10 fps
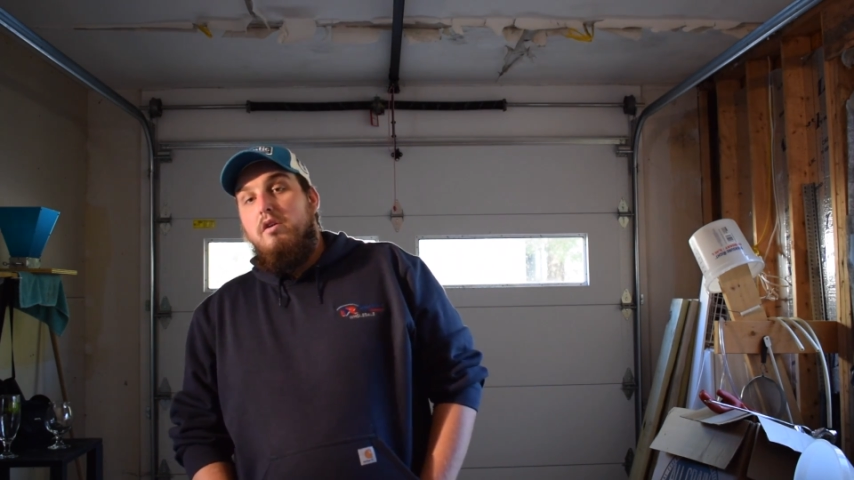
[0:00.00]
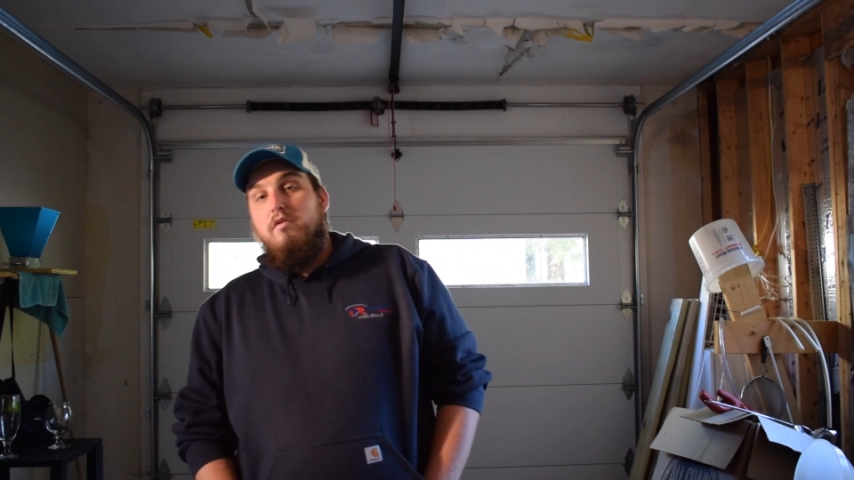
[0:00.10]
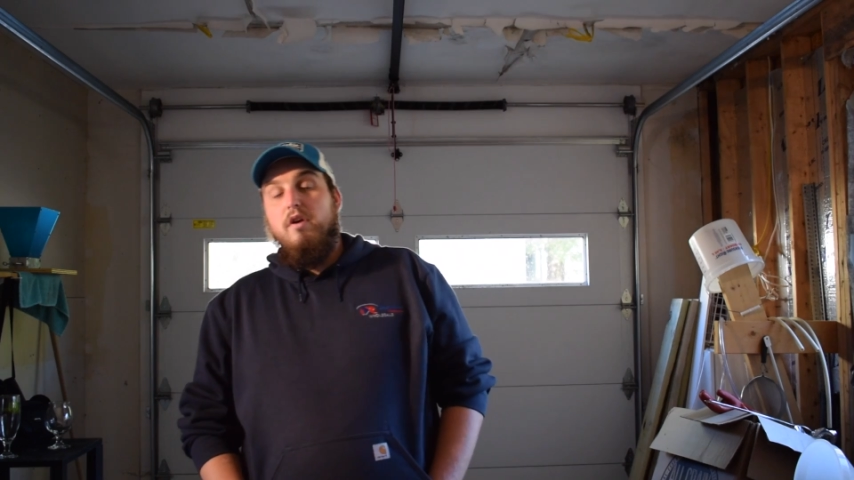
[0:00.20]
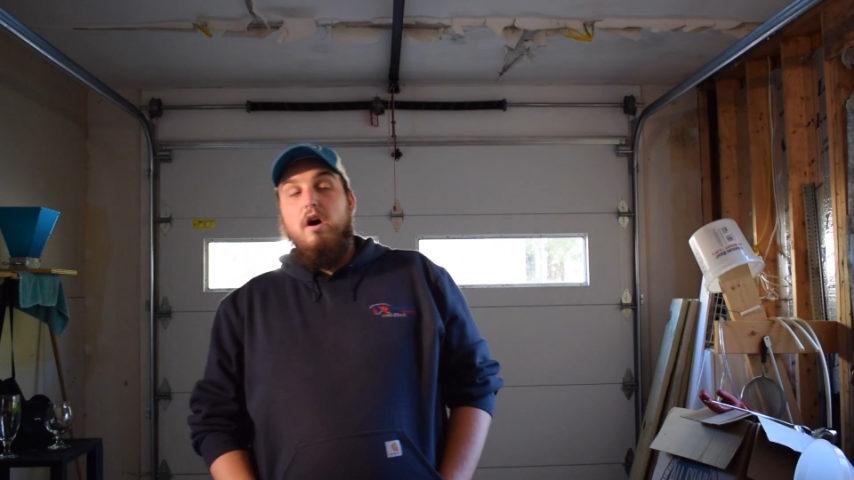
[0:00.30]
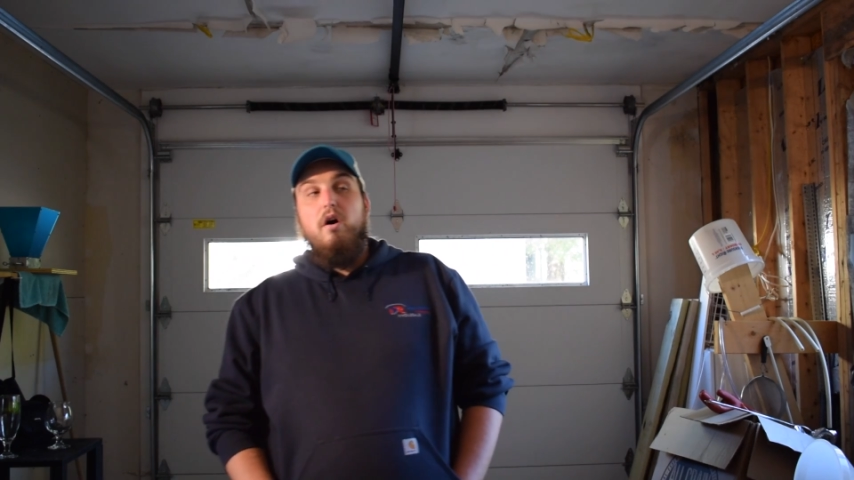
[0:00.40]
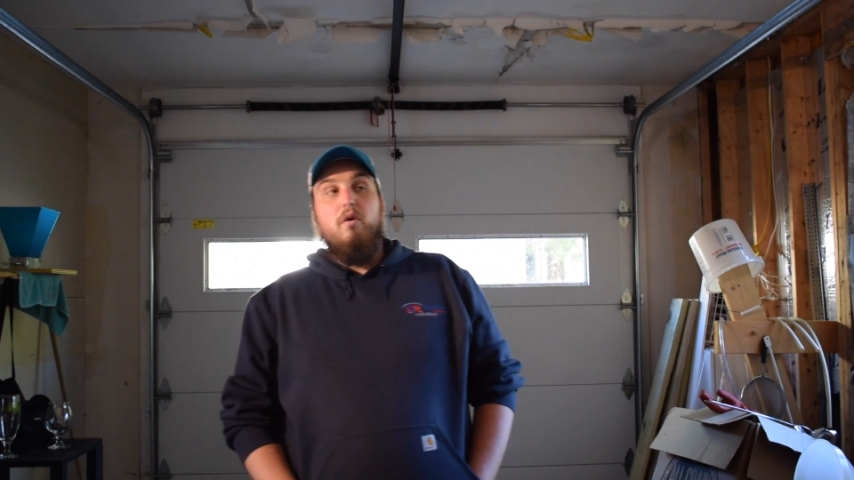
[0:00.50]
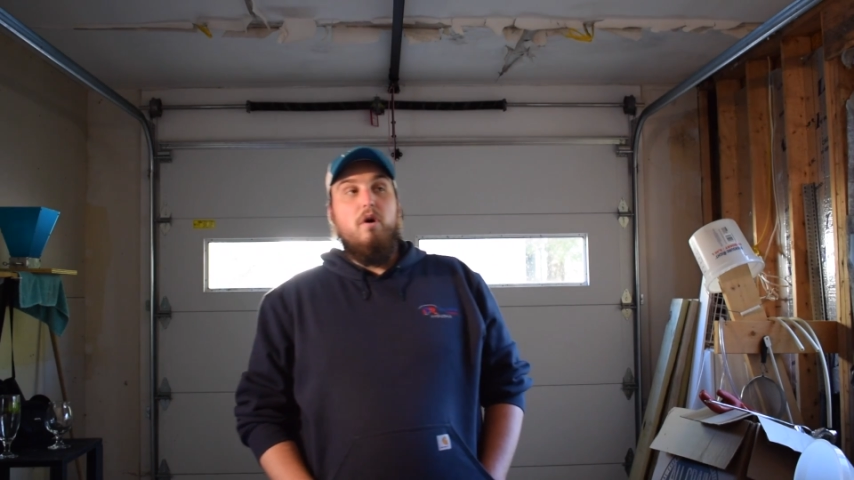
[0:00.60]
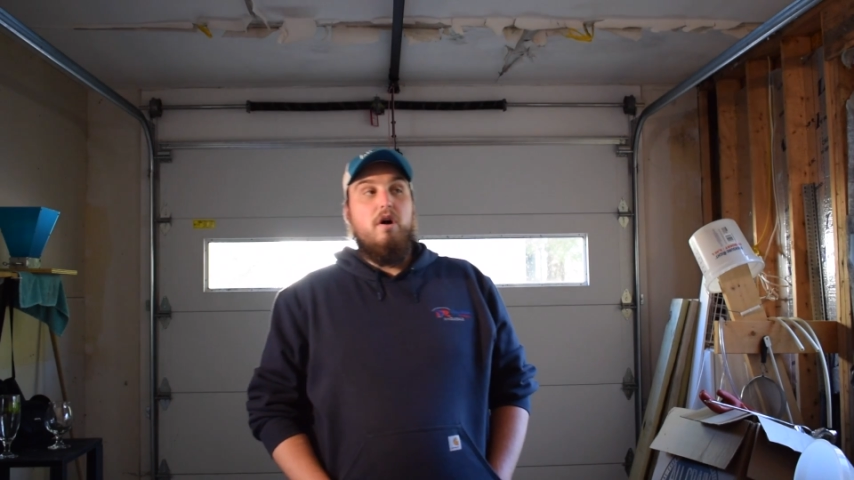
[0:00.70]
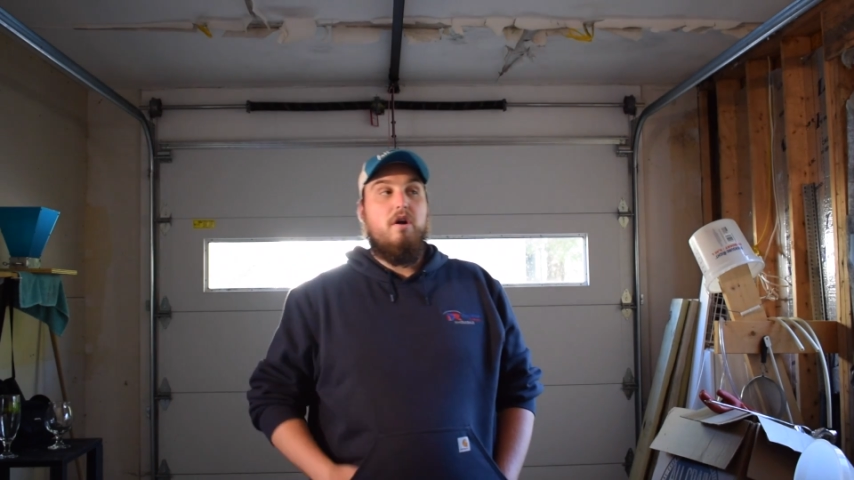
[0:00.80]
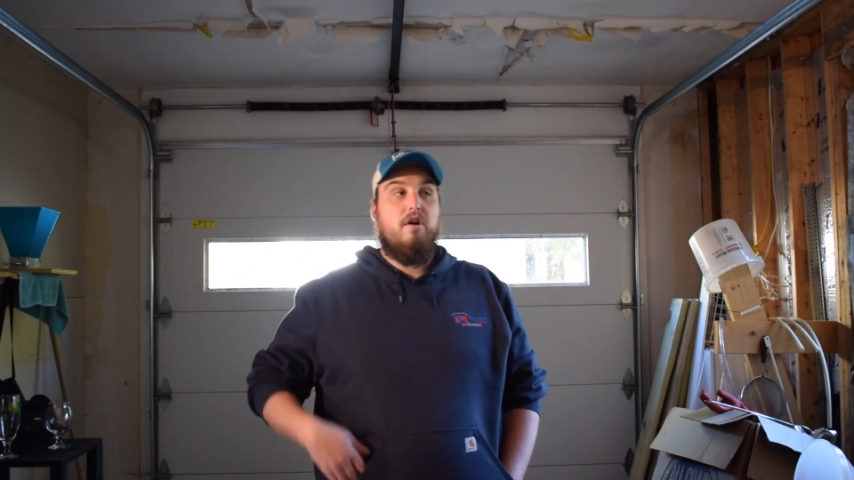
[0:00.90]

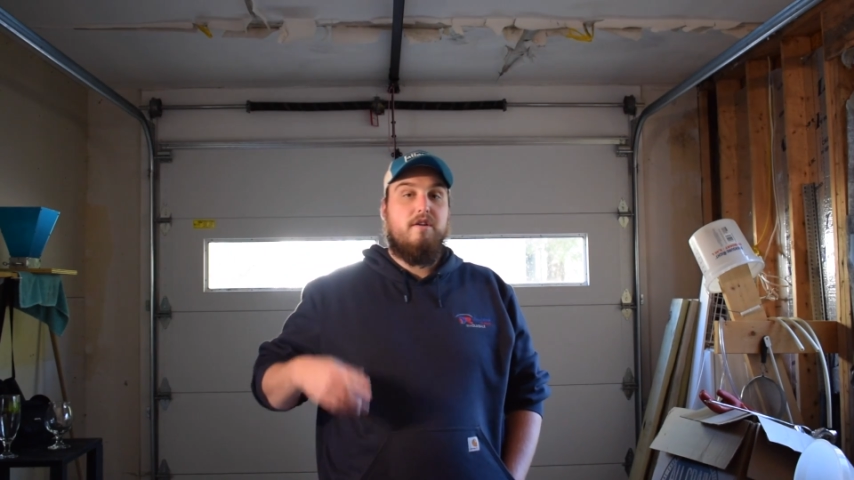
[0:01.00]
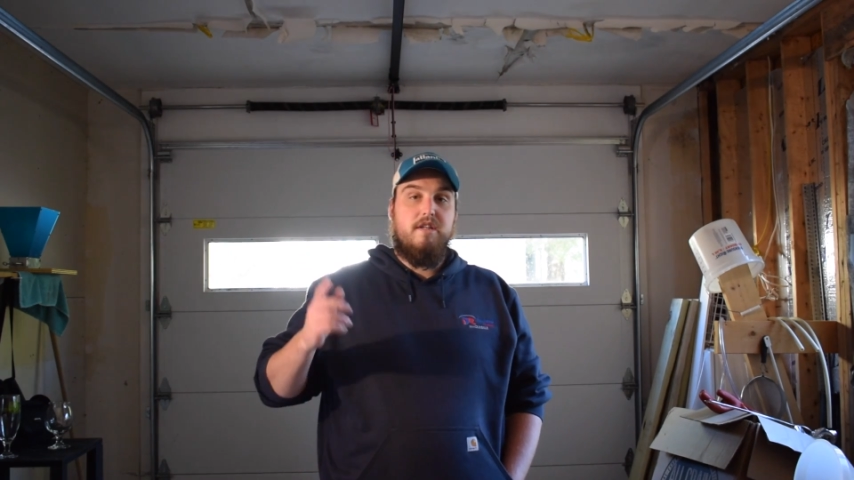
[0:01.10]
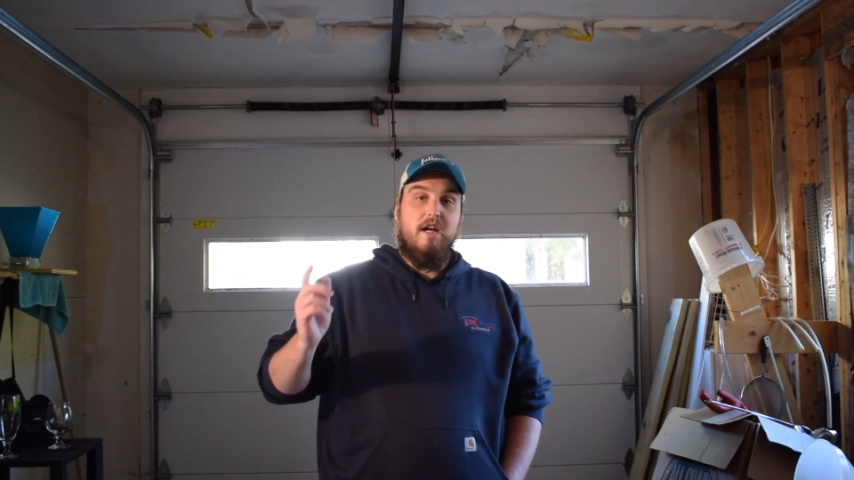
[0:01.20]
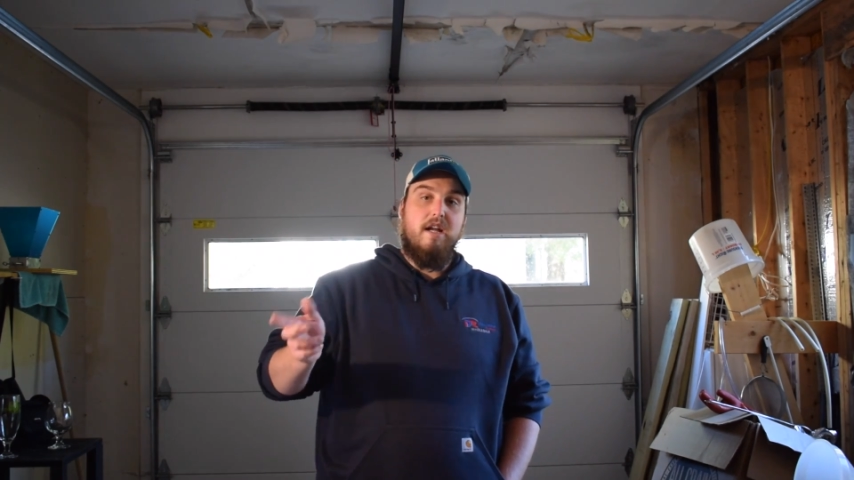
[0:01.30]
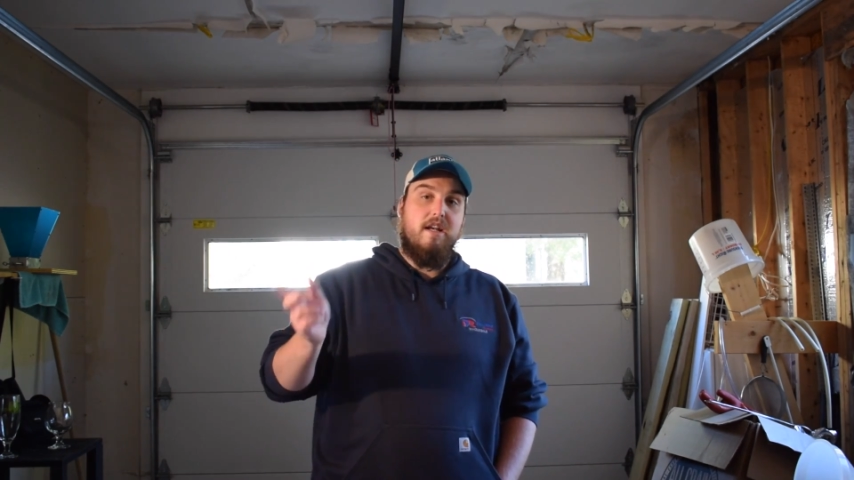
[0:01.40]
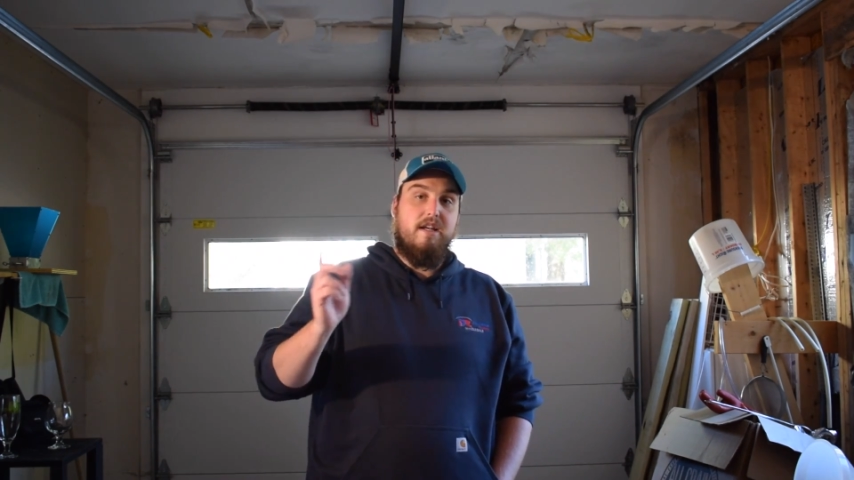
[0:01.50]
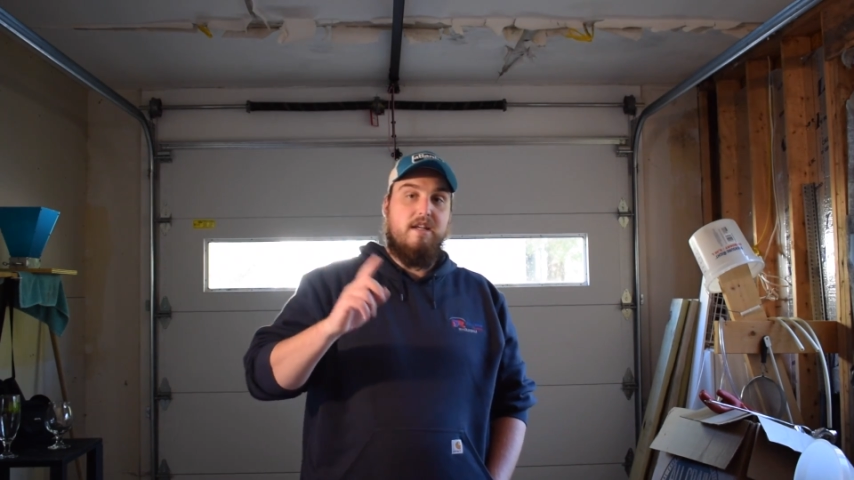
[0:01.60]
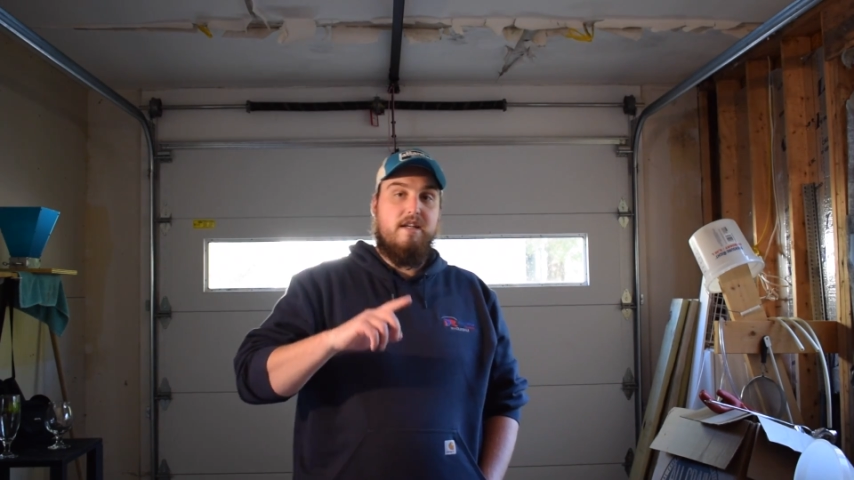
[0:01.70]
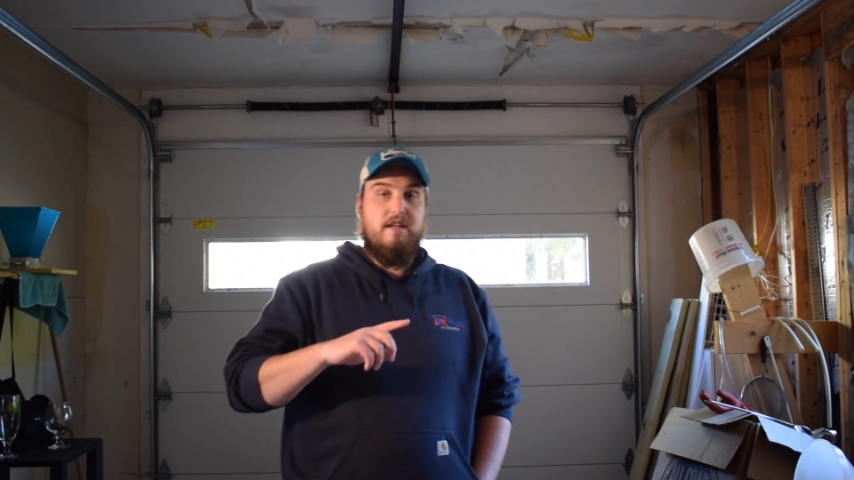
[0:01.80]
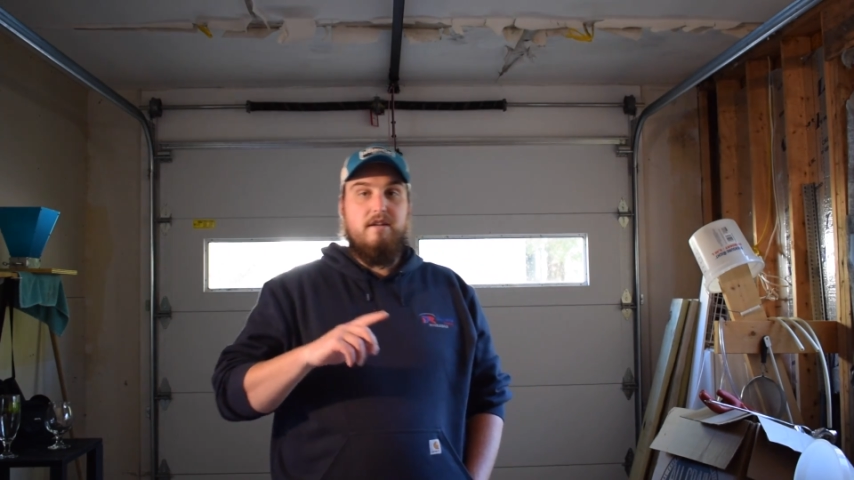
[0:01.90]
So to,